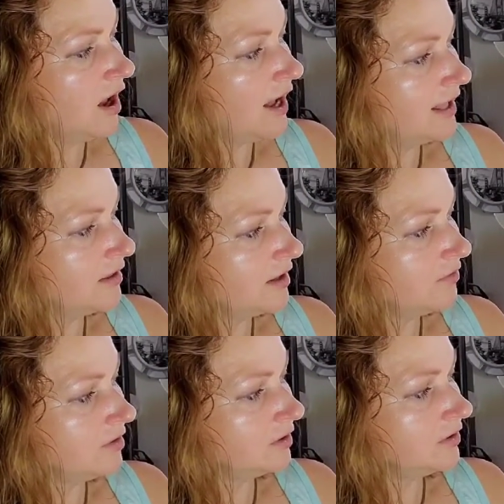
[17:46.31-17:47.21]
eye
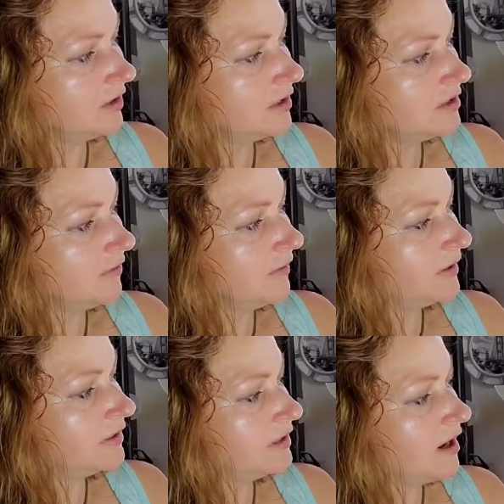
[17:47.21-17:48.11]
level, you need to
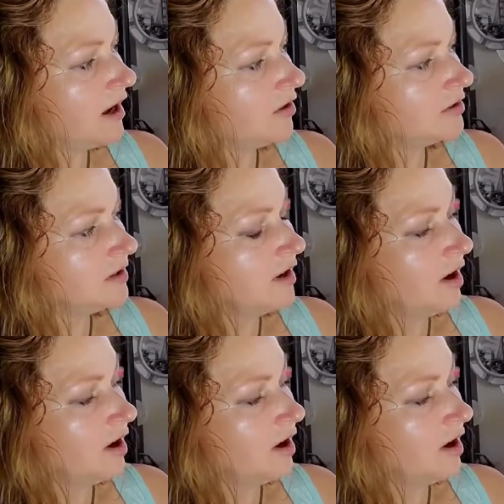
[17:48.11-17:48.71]
figure it out